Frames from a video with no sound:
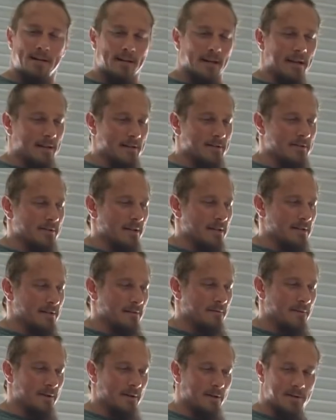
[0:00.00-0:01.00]
Yeah, this will let
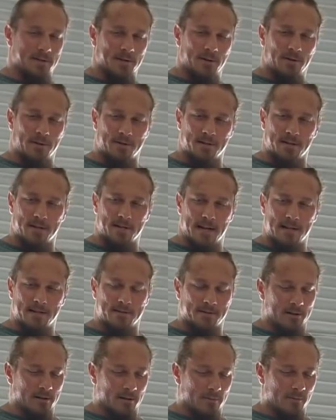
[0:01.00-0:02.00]
you feel the shoulders and
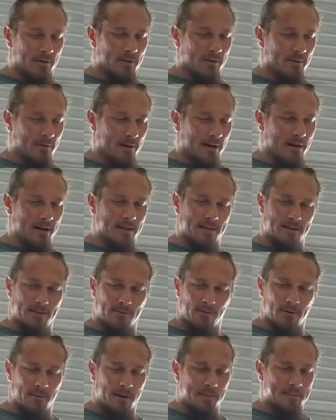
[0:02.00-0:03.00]
chest doing a little more of the work on
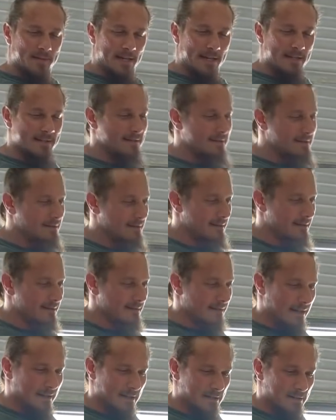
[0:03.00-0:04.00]
the warm-up sets,
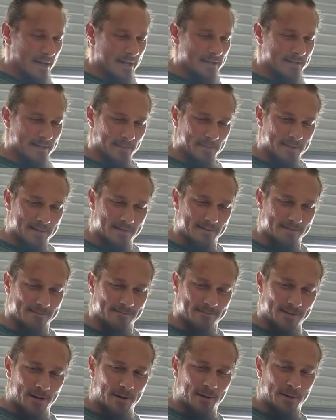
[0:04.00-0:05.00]
and the triceps
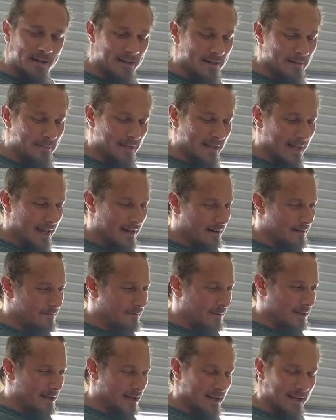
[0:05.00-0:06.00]
don't need to be
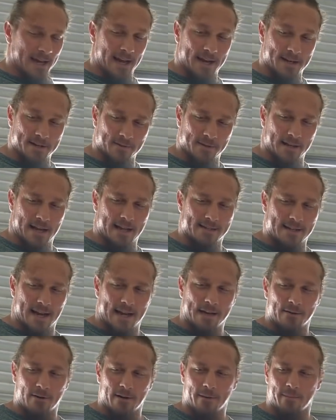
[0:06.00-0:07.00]
fully engaged with that
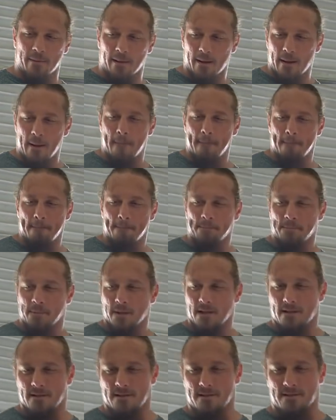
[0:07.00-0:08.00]
tight grip.
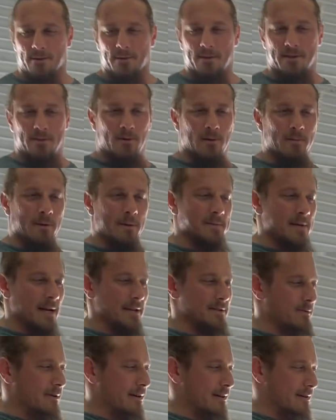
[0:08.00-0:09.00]
So with the warm-up
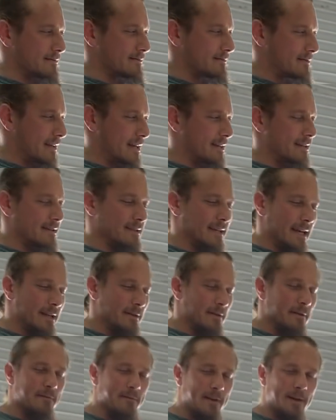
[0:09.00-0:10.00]
sets, you want to get
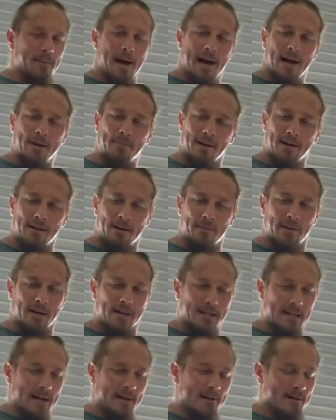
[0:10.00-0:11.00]
a little feedback by keeping
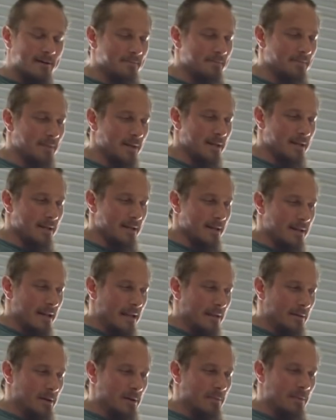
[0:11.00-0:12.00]
it lighter.
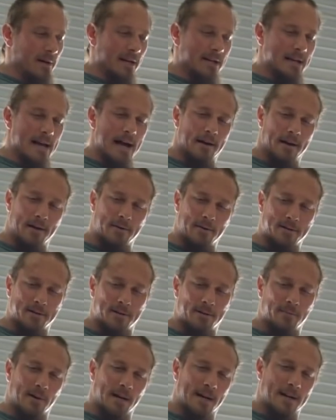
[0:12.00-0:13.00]
And when you bring it down, I don't
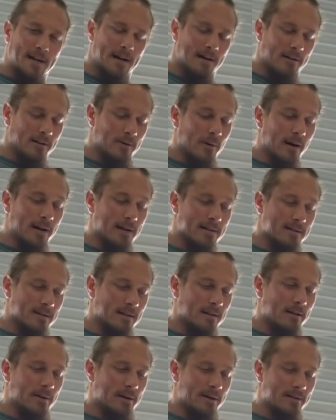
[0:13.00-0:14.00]
want you to bring it down quite as
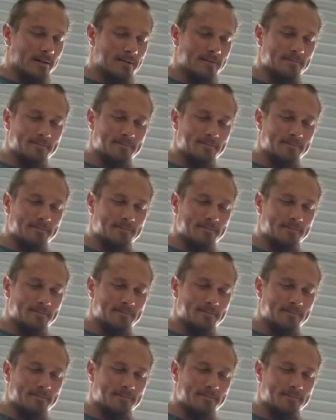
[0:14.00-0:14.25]
low either.